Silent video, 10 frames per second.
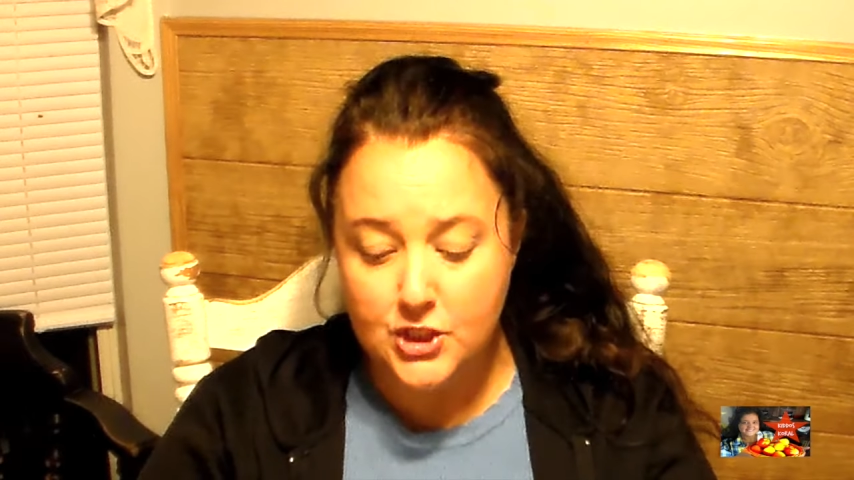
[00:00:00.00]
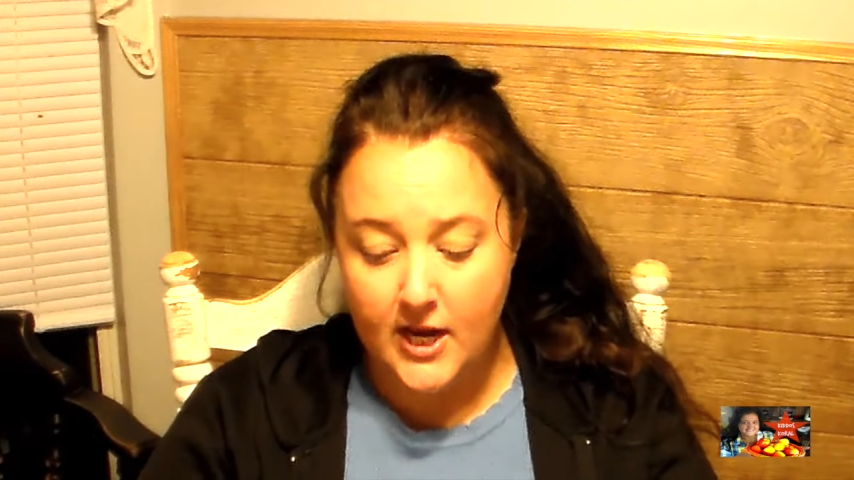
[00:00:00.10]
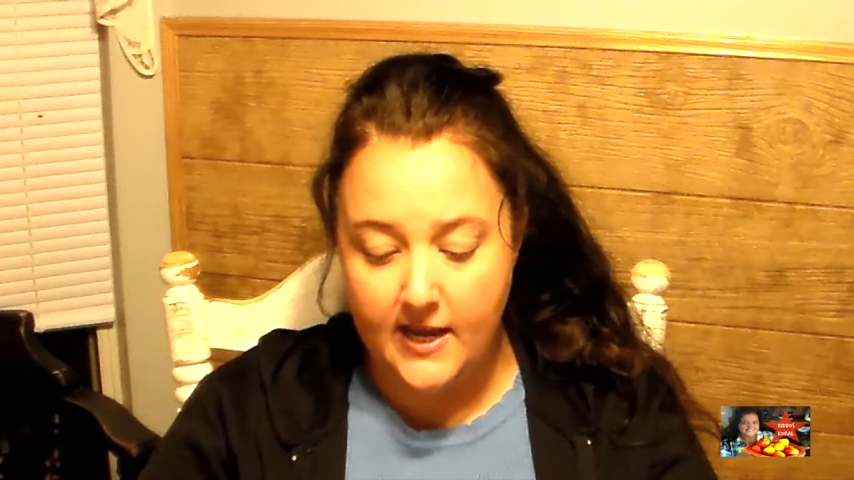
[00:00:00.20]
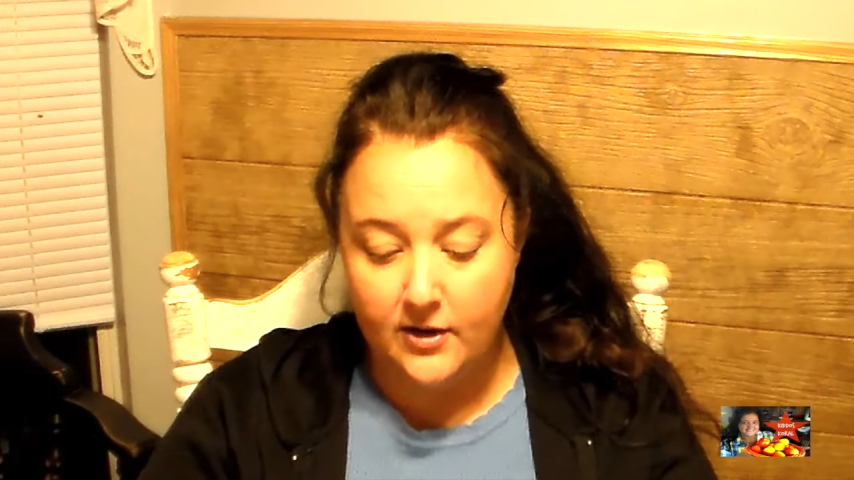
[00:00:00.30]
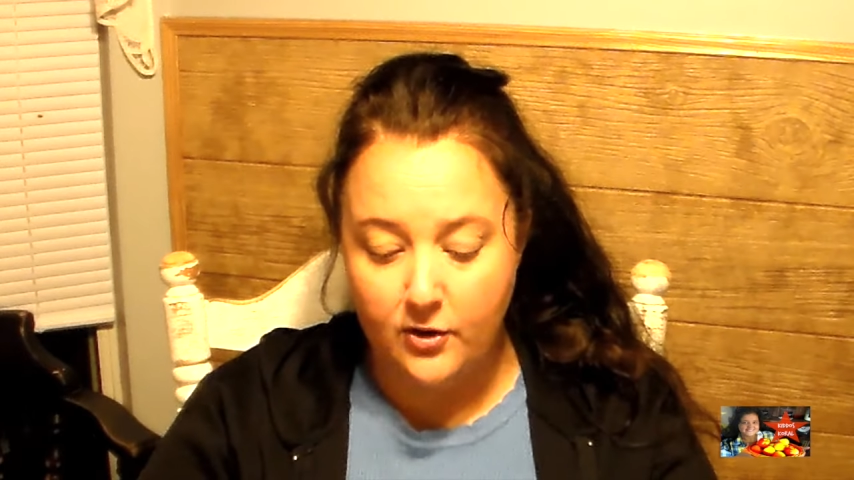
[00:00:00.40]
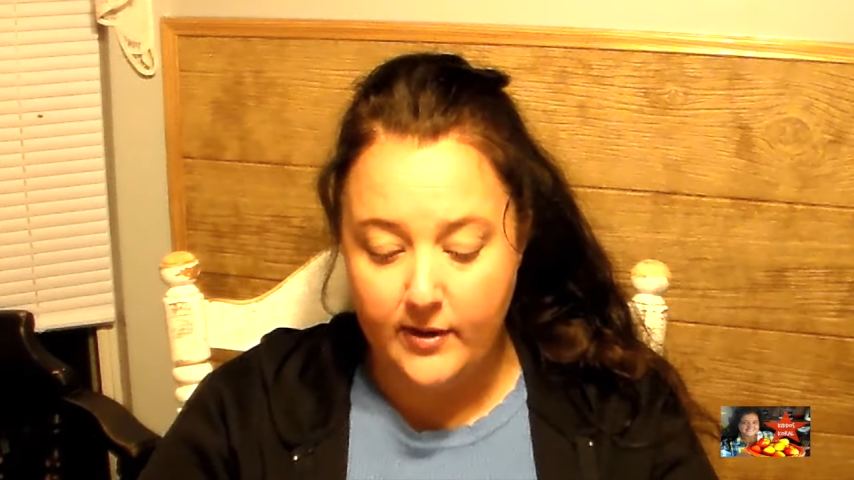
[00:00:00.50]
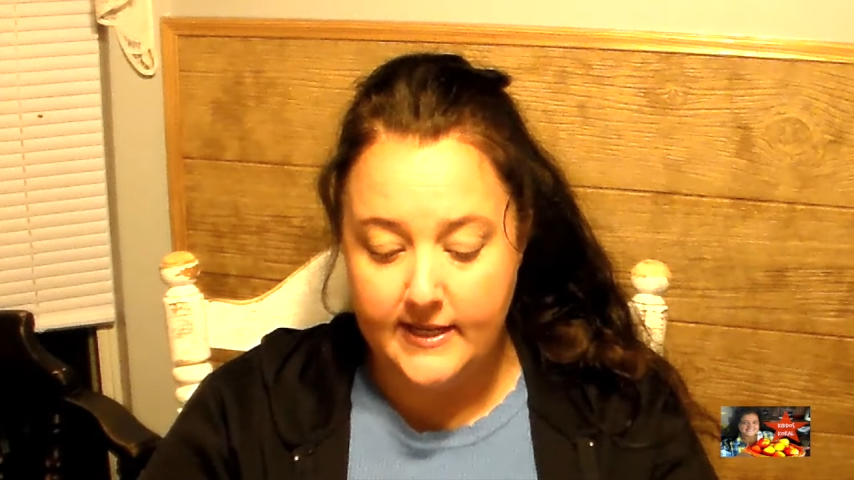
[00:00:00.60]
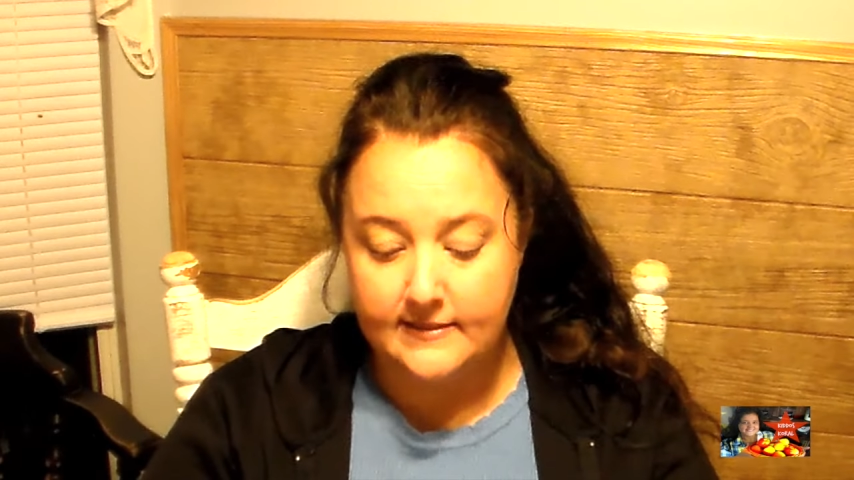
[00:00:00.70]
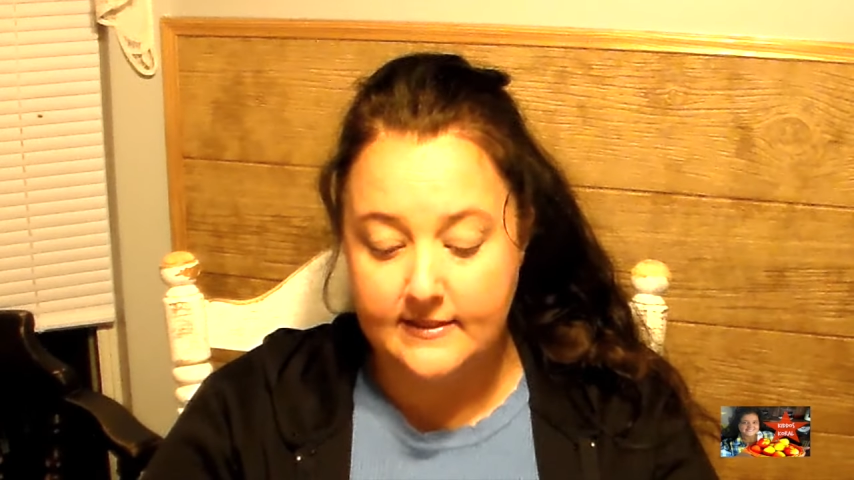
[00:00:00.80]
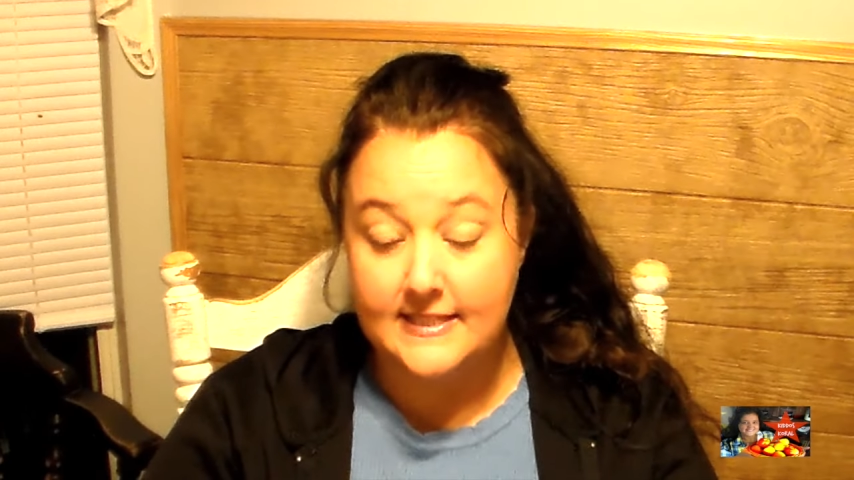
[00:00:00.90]
channel
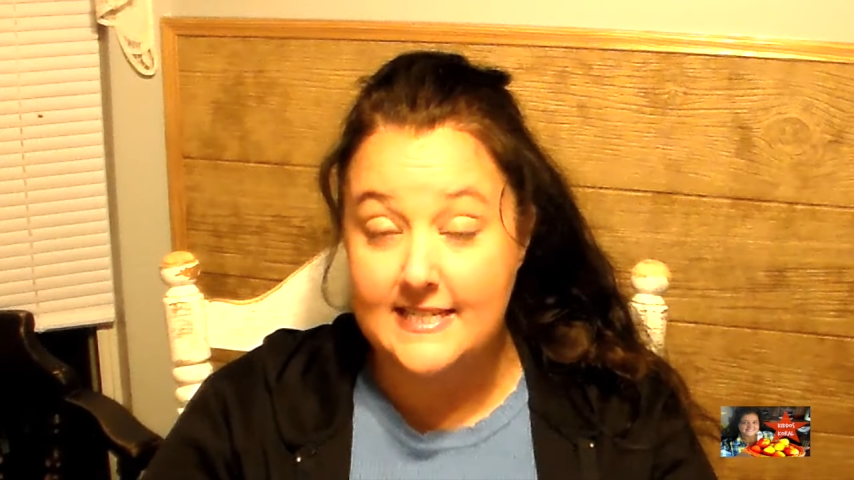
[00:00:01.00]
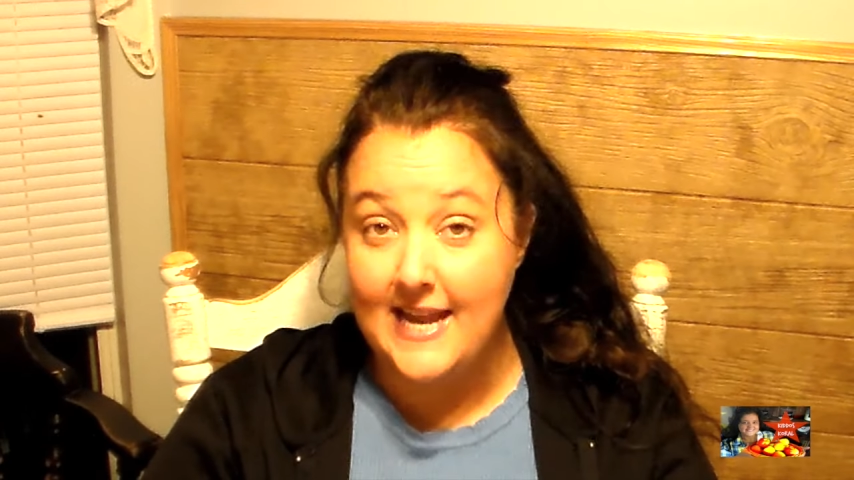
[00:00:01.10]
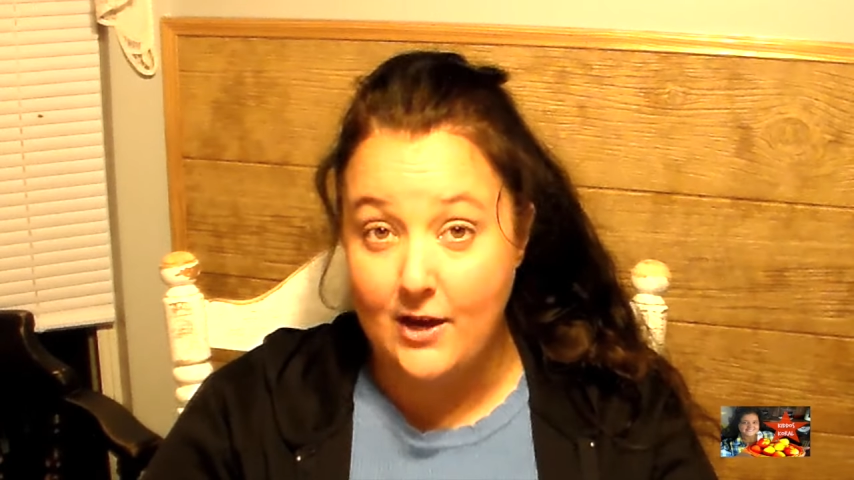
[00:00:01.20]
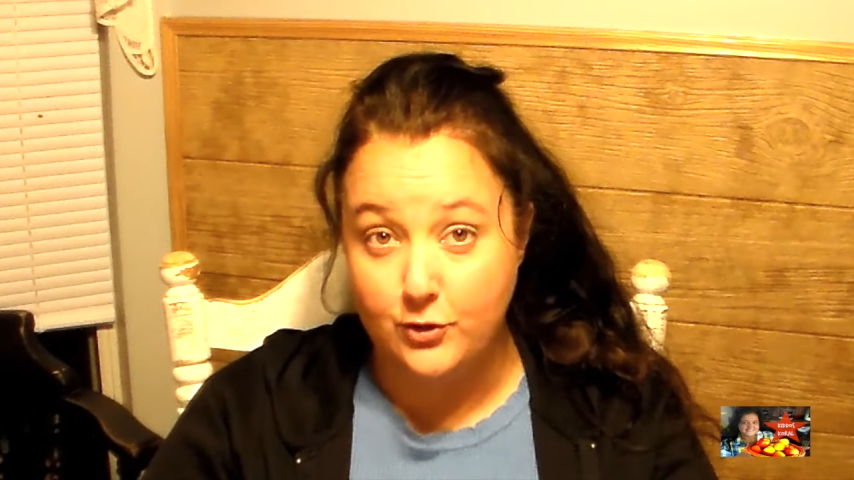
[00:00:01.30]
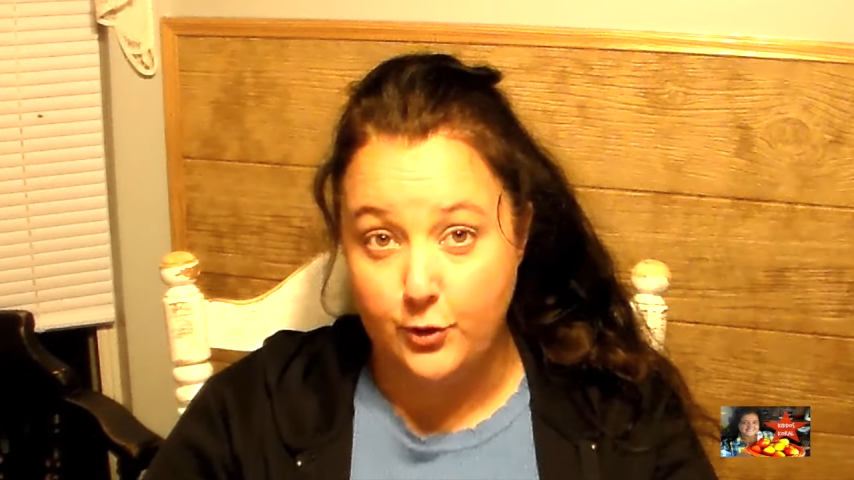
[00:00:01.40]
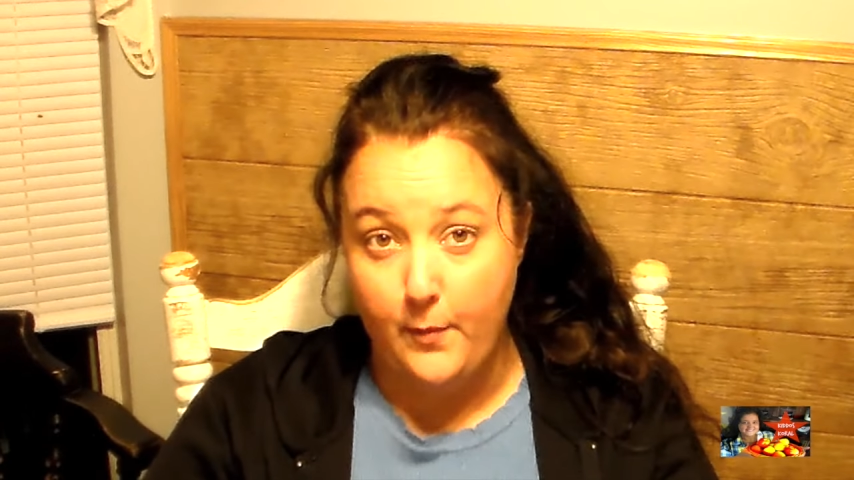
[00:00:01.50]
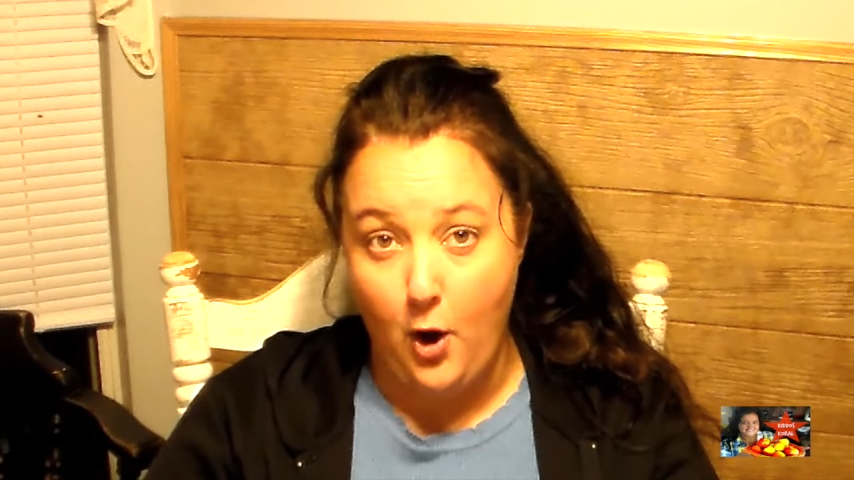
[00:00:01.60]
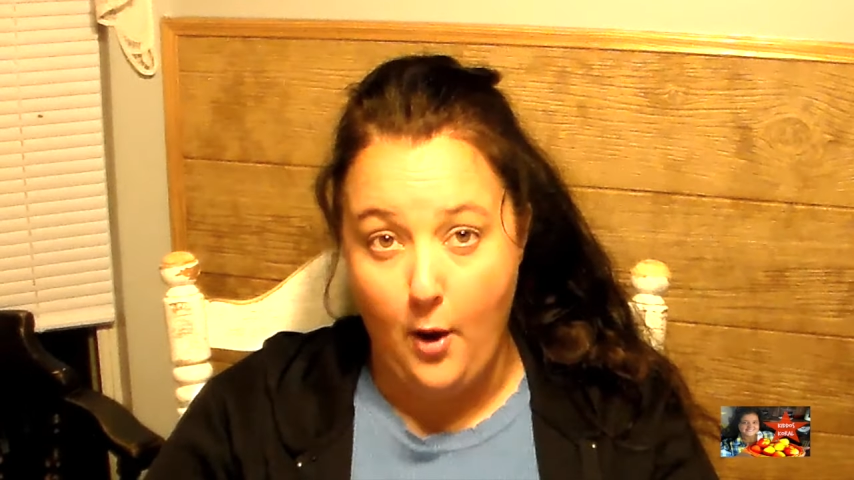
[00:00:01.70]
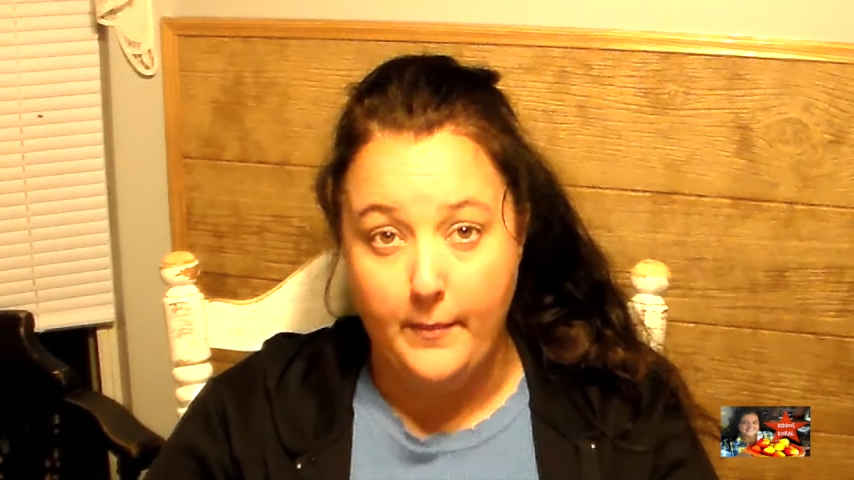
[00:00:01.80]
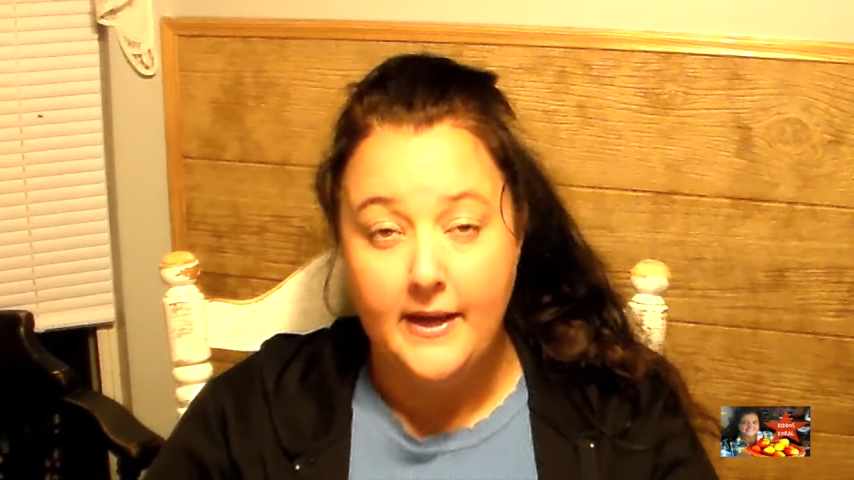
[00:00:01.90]
is Schnauzer
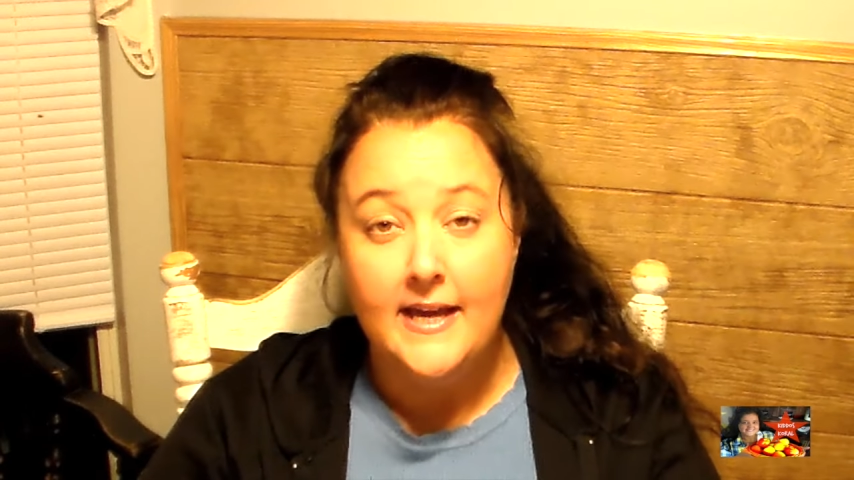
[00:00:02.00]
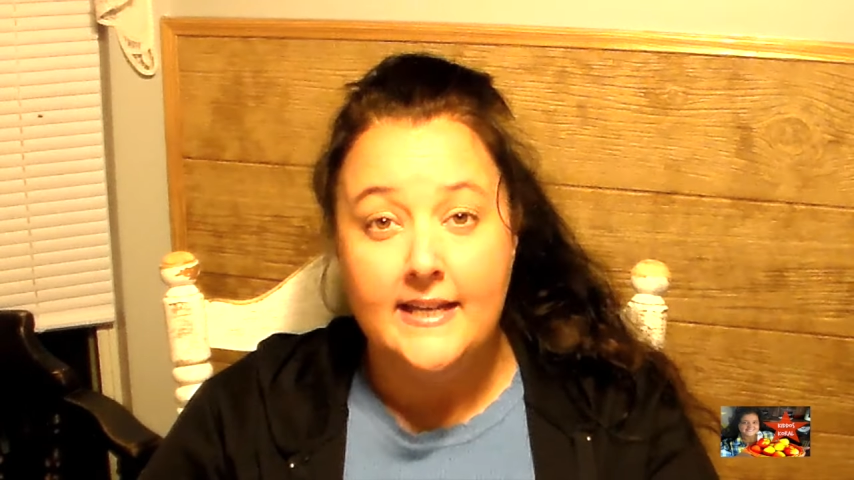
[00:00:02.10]
Mom.